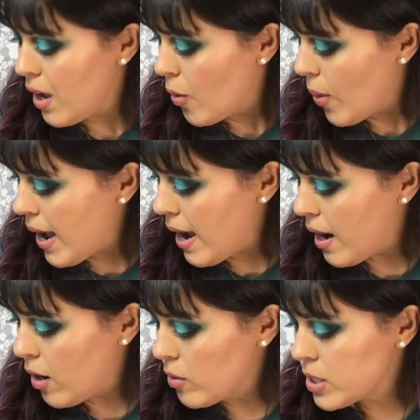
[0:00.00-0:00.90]

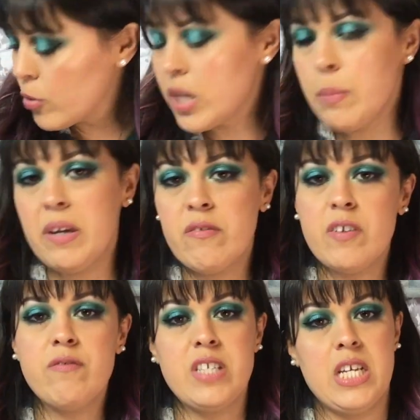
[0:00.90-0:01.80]
Wow. So keeping
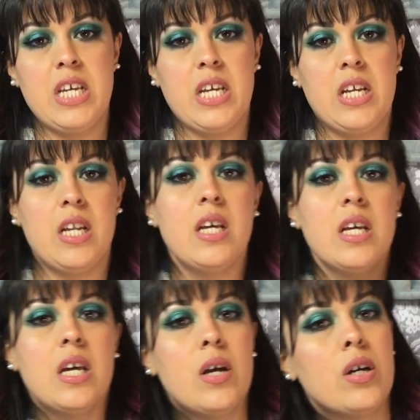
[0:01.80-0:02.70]
15,
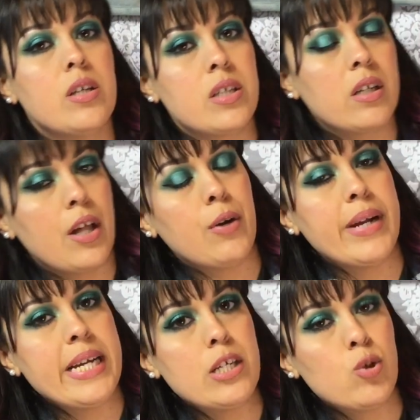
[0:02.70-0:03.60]

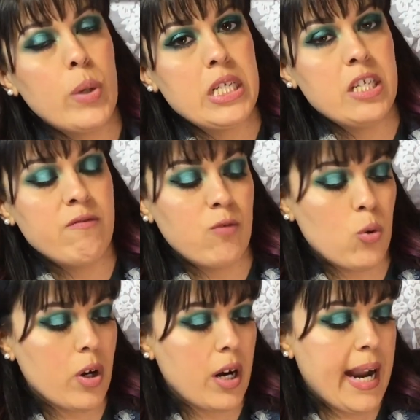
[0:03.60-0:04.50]
decluttering
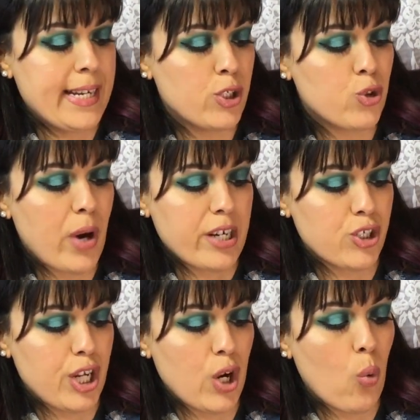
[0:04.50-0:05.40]
24, and
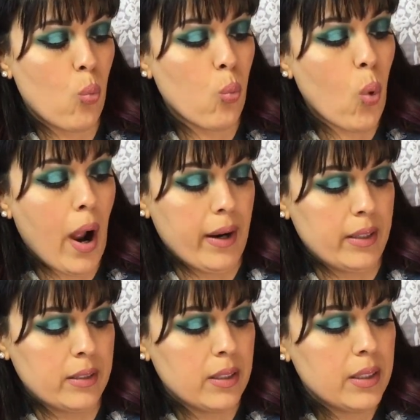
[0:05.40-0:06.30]
trashing
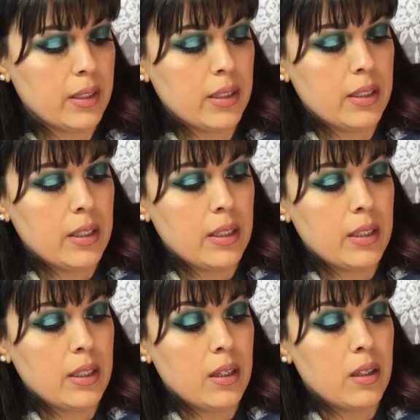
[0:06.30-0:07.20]
1.
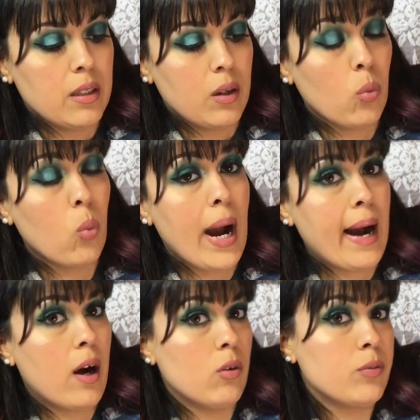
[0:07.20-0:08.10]

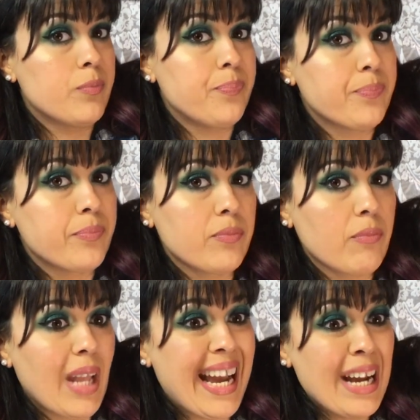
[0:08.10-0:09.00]
Wow.
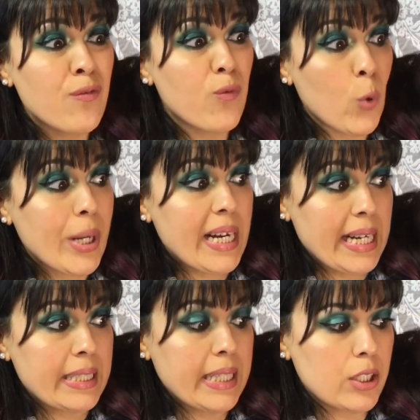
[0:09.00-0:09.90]
I had 40
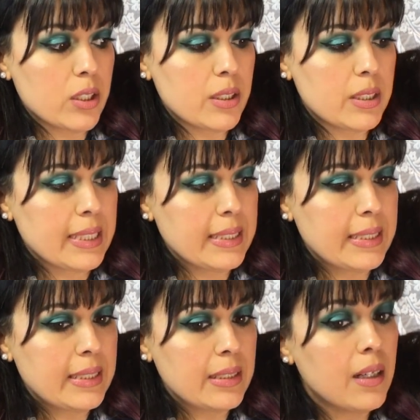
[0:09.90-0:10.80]
highlighters. That's
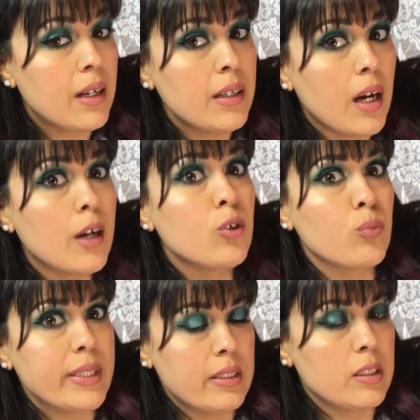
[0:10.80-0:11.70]
an
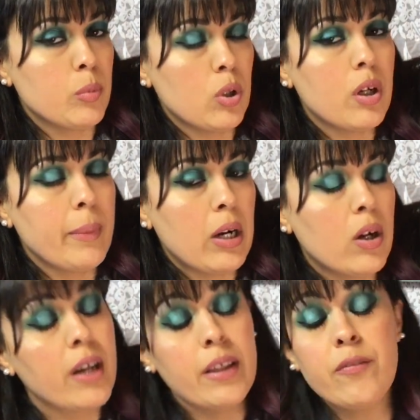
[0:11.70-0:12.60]
unreasonable amount.
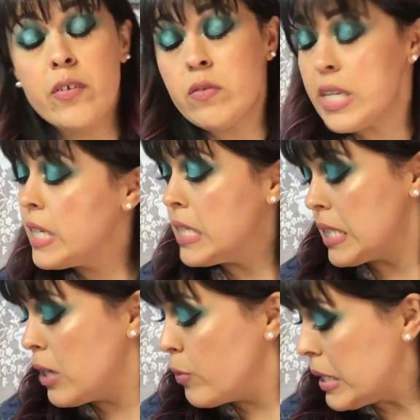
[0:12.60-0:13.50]
I think 15 is an
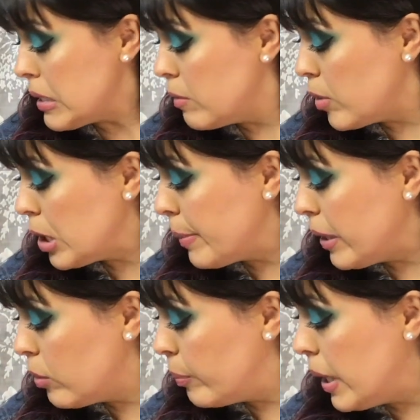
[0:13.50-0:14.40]
unreasonable
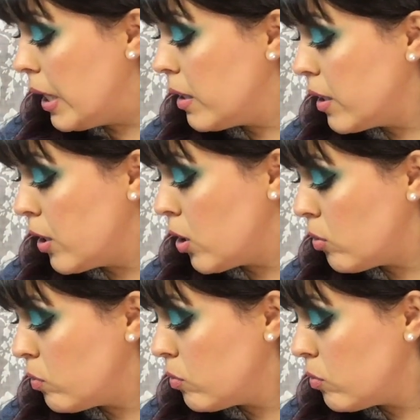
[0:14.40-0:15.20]
amount, but you know,